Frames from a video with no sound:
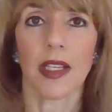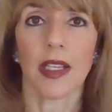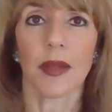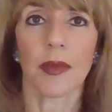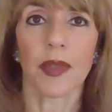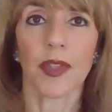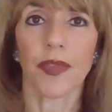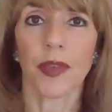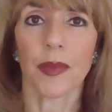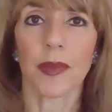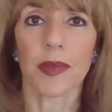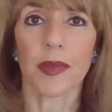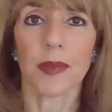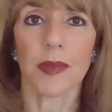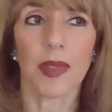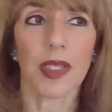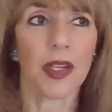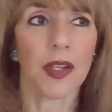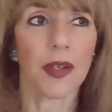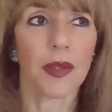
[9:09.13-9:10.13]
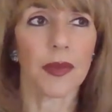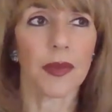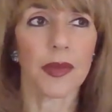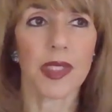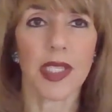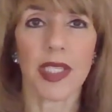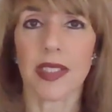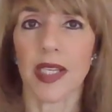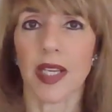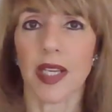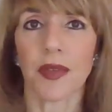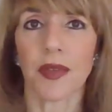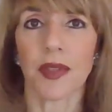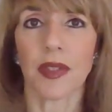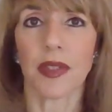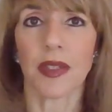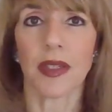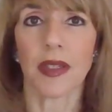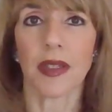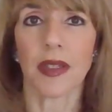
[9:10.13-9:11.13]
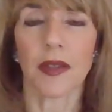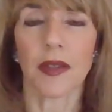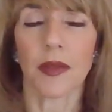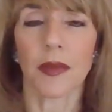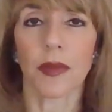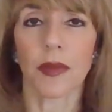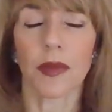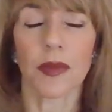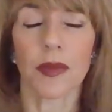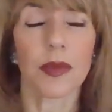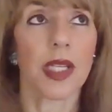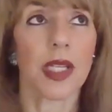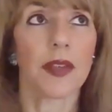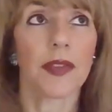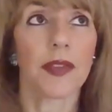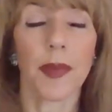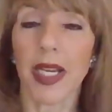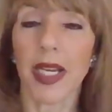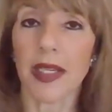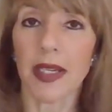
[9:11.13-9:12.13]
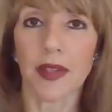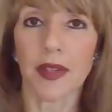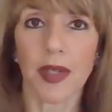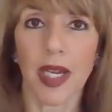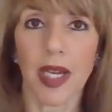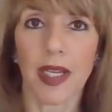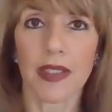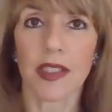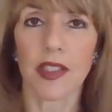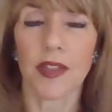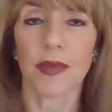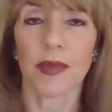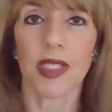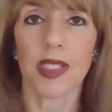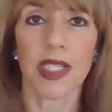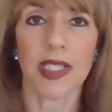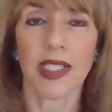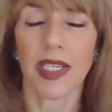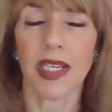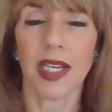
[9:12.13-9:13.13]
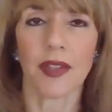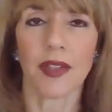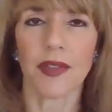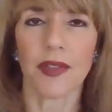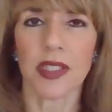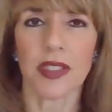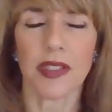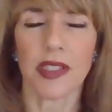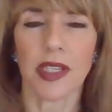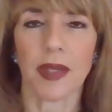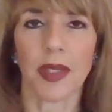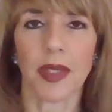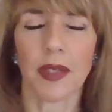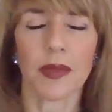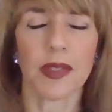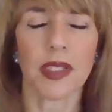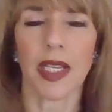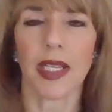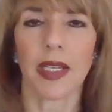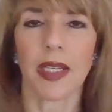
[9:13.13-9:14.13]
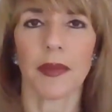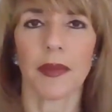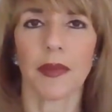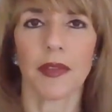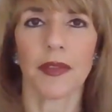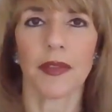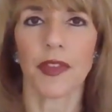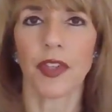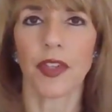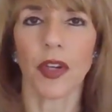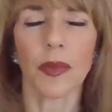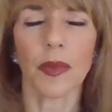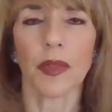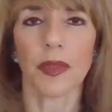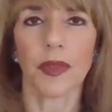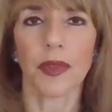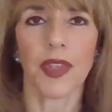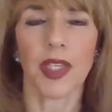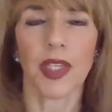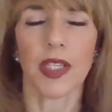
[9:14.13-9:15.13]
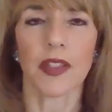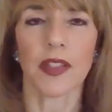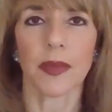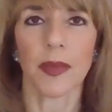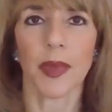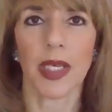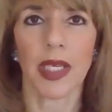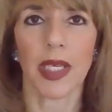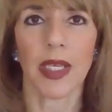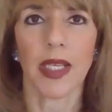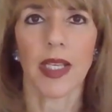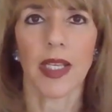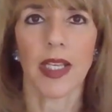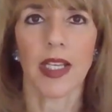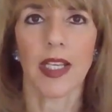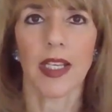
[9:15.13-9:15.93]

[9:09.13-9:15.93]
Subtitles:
it was from, you know, 600 from 800 artists from 60 countries or something. It was like a phenomenal thing to be